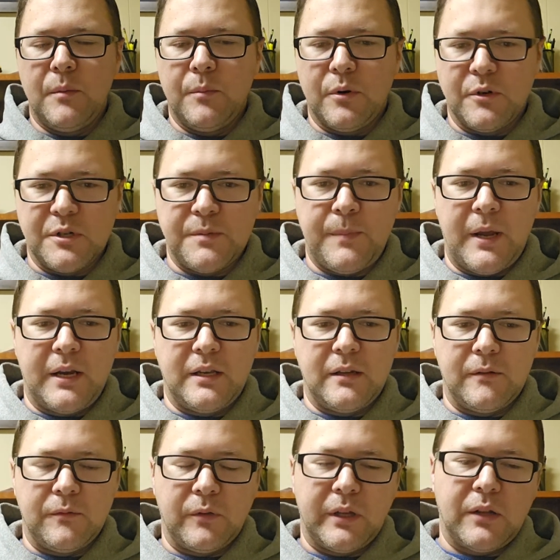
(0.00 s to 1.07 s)

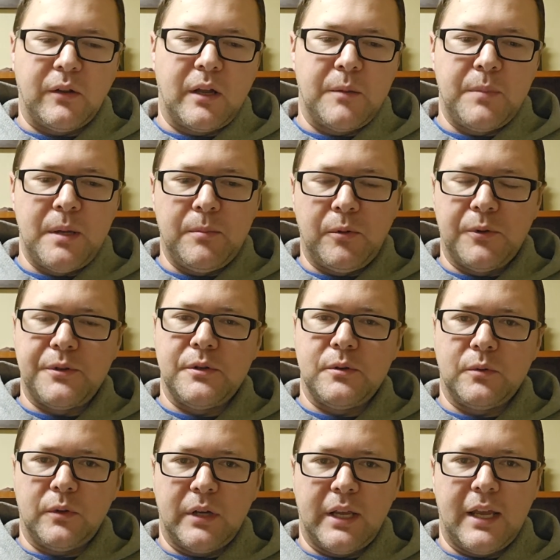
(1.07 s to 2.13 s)
perspective, like a lot of people
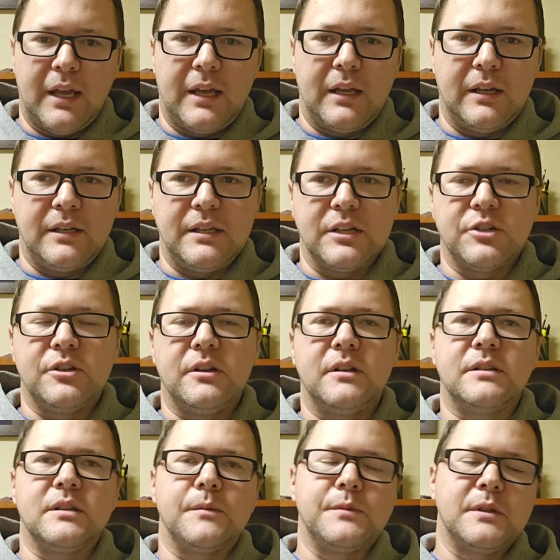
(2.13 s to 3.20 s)
do look at addiction
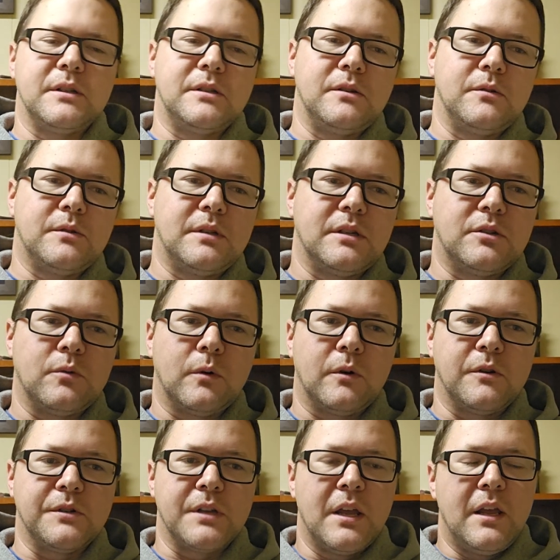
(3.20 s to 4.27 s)
and substance use
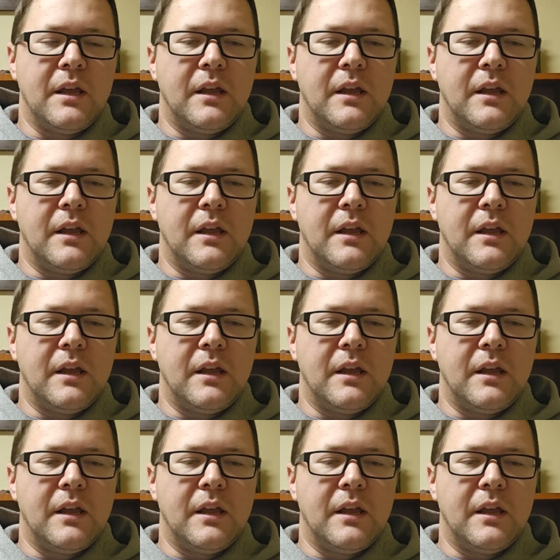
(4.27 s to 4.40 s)
disorders.